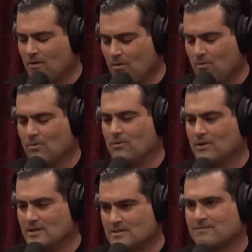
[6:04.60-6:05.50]
cool
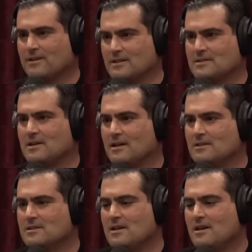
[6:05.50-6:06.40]
is freaking
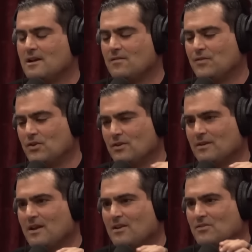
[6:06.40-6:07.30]
science? It's pretty do
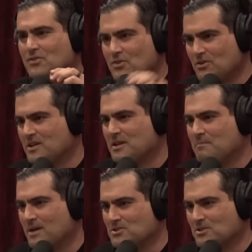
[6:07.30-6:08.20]
cool. You, do you know they can
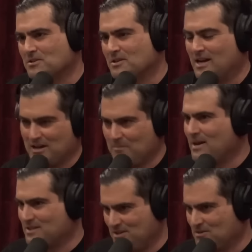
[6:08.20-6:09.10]
measure? I'll get
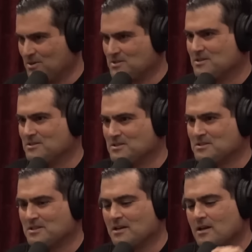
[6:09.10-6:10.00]
back to your question in just
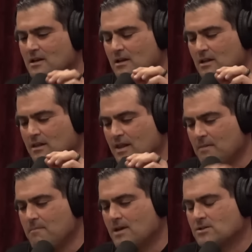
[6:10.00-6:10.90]
a second. They
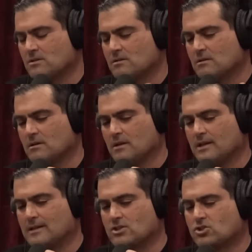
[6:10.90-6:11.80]
measure
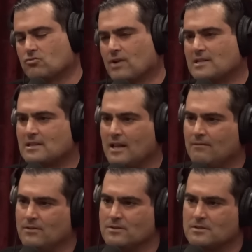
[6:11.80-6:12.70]
like the stress
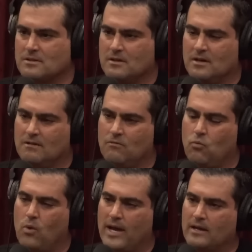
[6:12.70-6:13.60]
levels
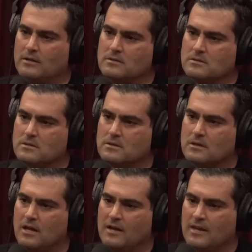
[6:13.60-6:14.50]
of whales
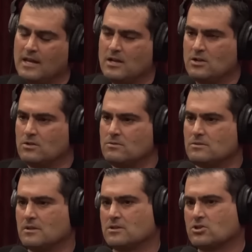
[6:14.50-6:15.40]
and they can
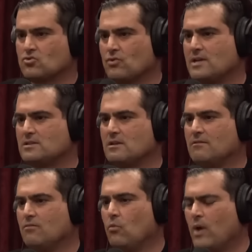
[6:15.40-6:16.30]
use the stress
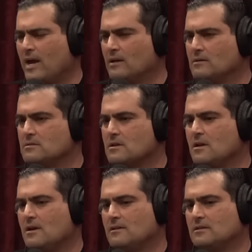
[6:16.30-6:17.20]
of whales
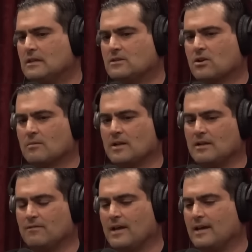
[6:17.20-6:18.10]
to determine
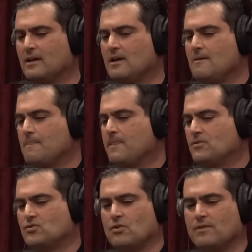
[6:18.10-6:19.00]
if like the
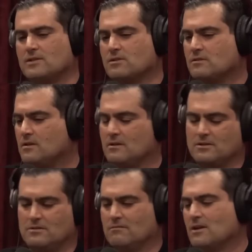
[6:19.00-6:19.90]
Soviets or, or
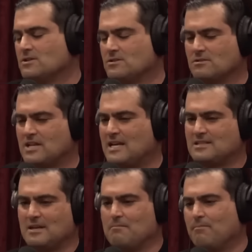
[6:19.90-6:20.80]
the Russians are
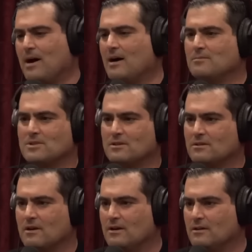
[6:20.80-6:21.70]
testing bombs
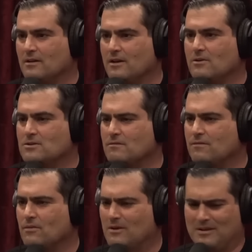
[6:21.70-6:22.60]
under under the ocean
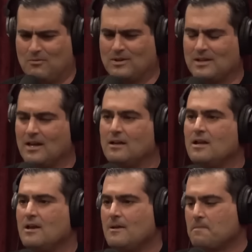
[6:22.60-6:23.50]
floor. Like what the hell?
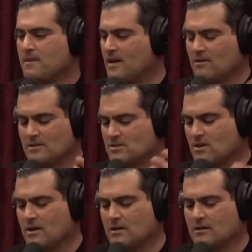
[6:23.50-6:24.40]
I heard this
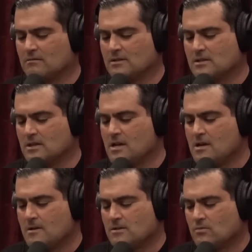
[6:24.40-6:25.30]
talk uh, recently.
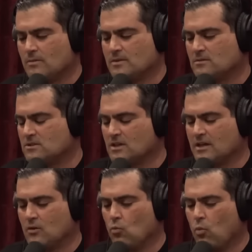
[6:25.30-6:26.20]
This woman
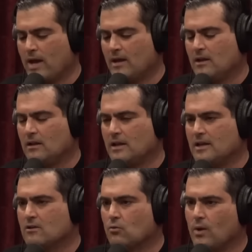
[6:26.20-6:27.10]
studying whale
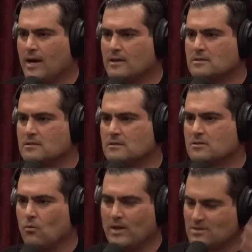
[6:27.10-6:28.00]
earwax.
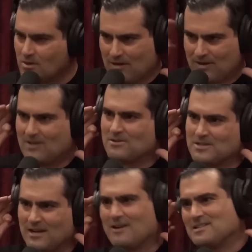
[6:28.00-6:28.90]
So whales don't have ears
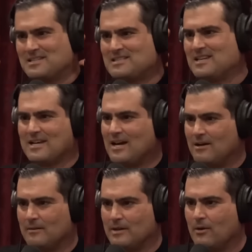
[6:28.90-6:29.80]
like ours that stick
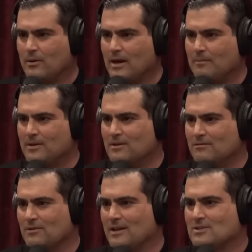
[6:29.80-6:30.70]
out. and that would not be good
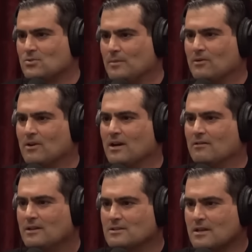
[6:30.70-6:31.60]
for like swimming
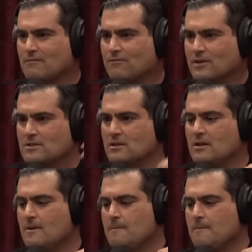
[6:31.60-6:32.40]
around, right? There's a lot of friction,